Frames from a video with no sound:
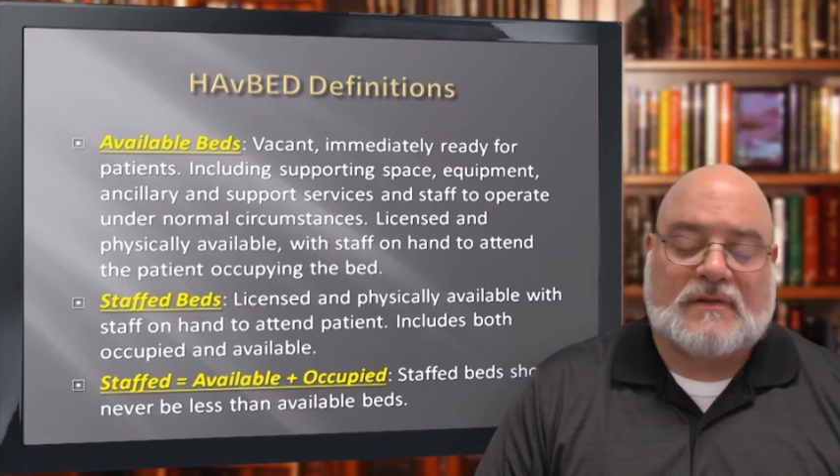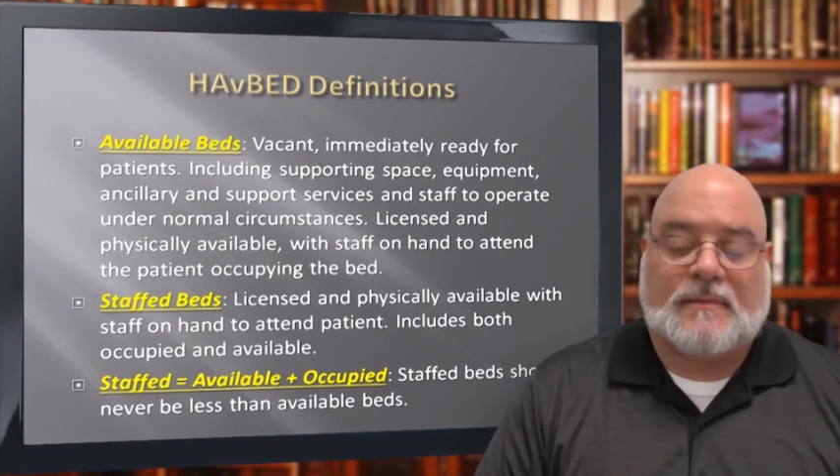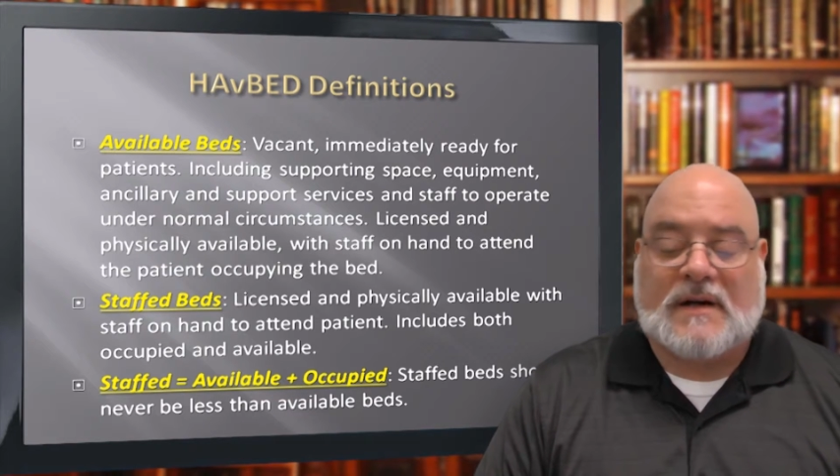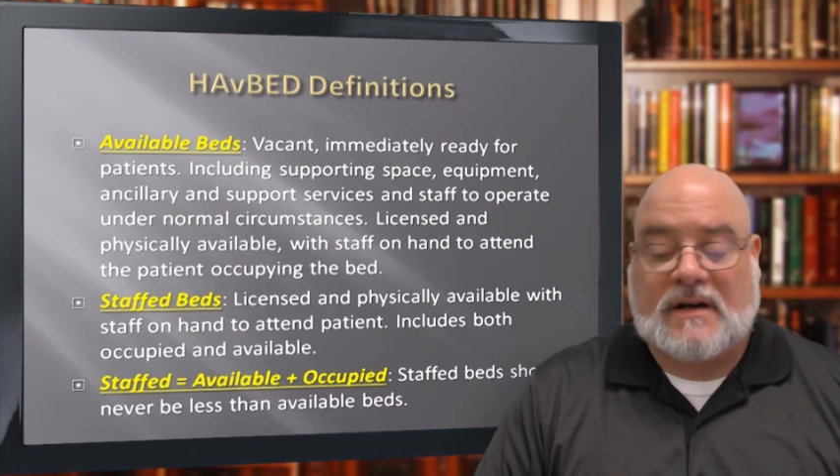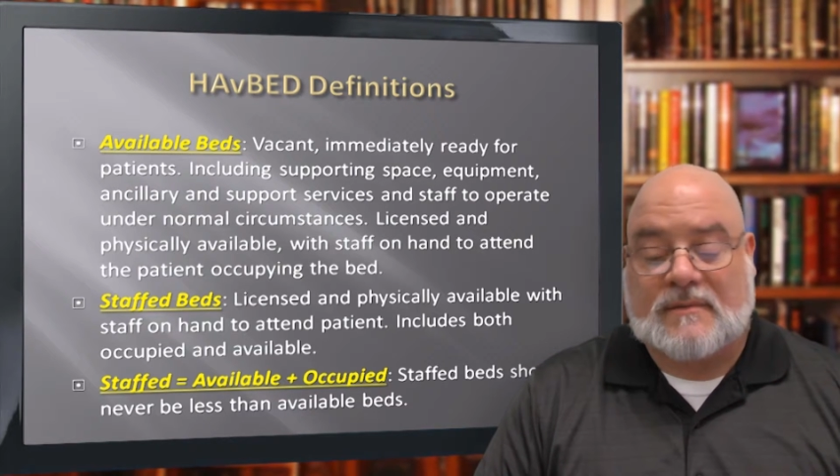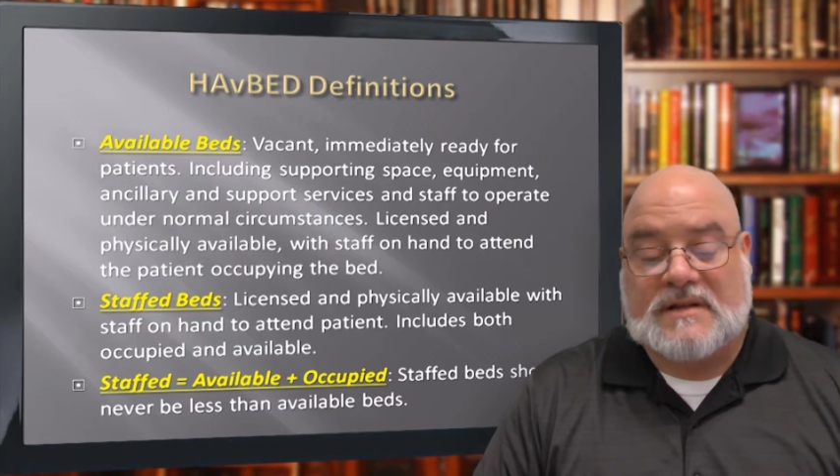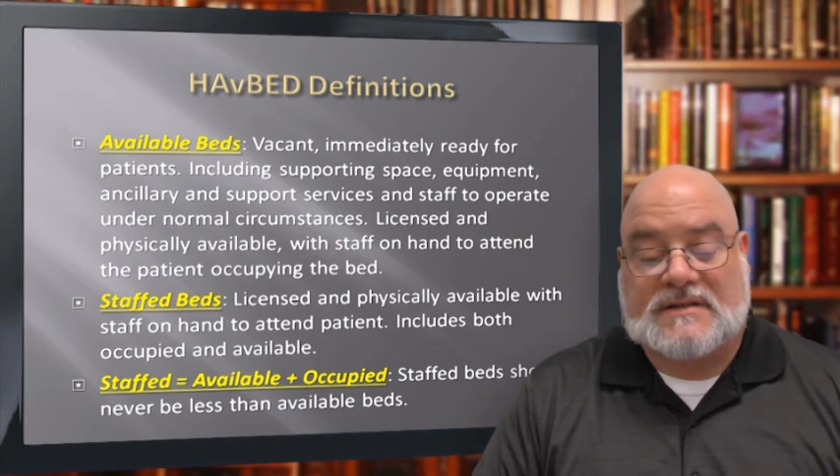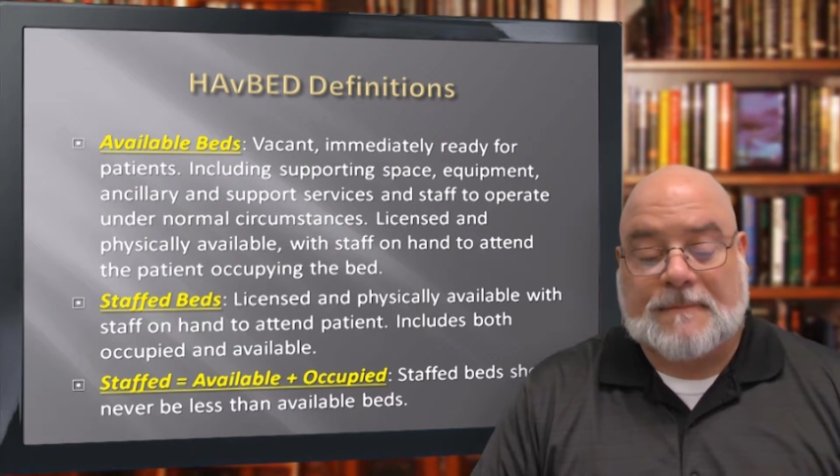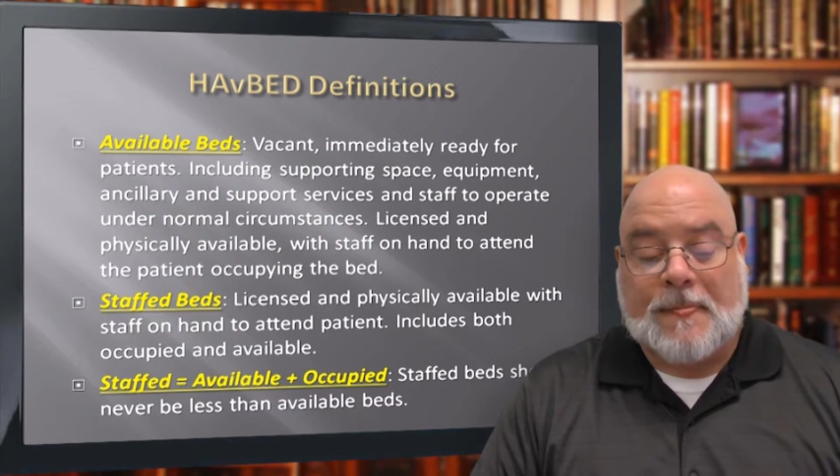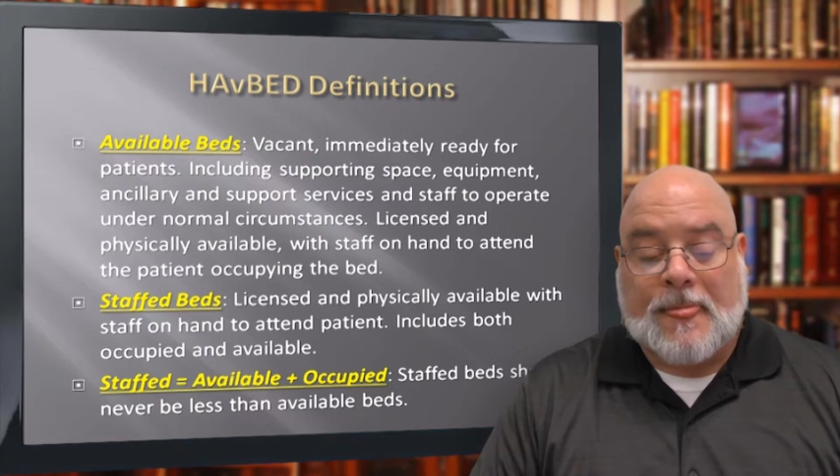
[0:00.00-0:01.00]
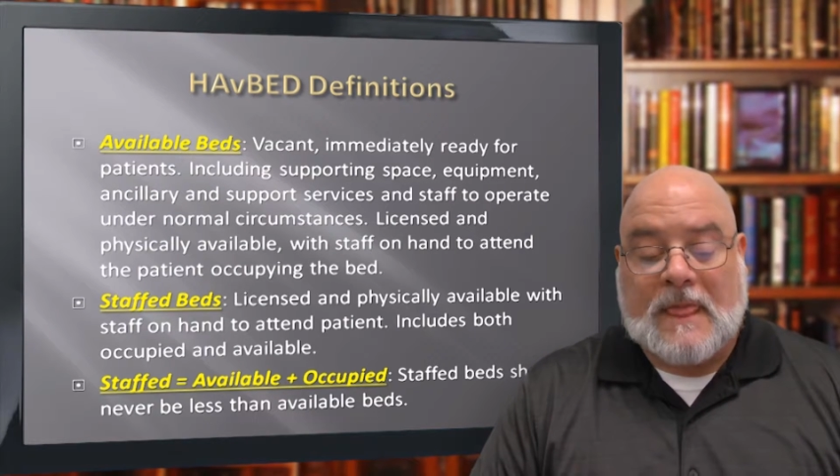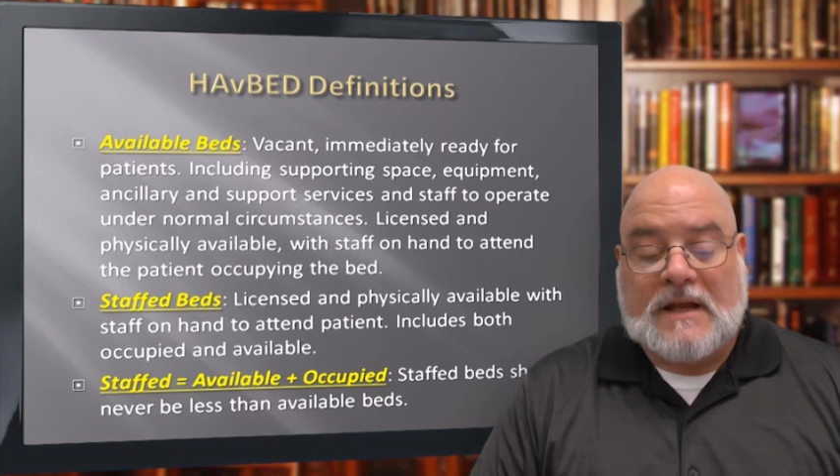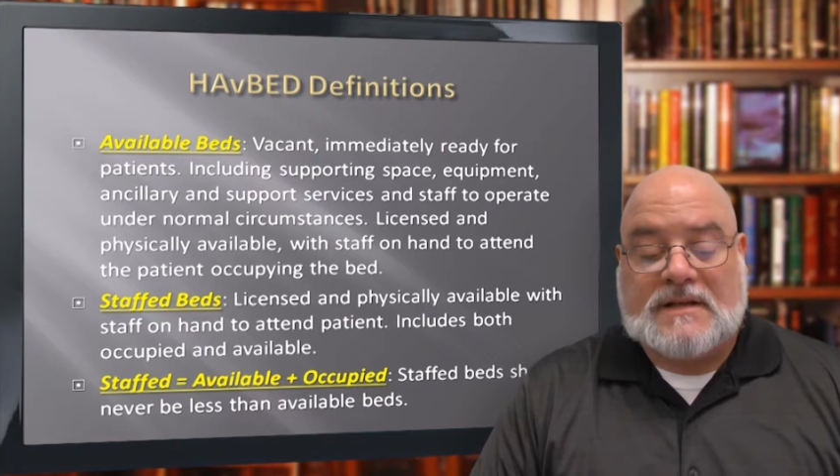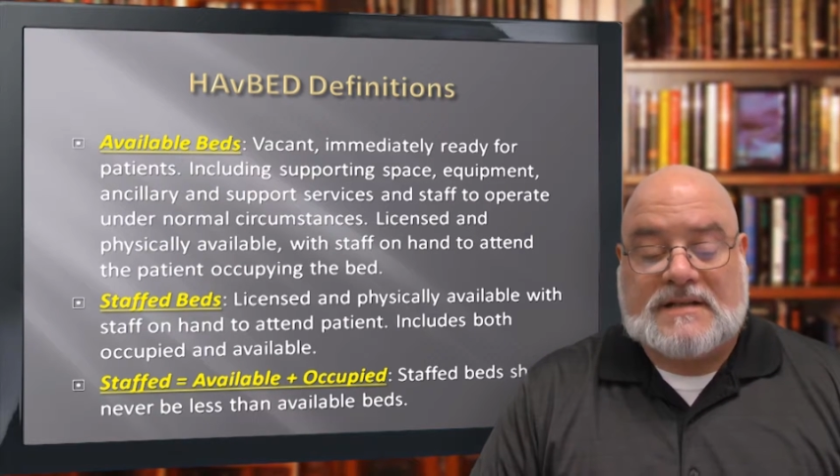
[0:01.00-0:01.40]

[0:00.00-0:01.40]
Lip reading: phlebotomists,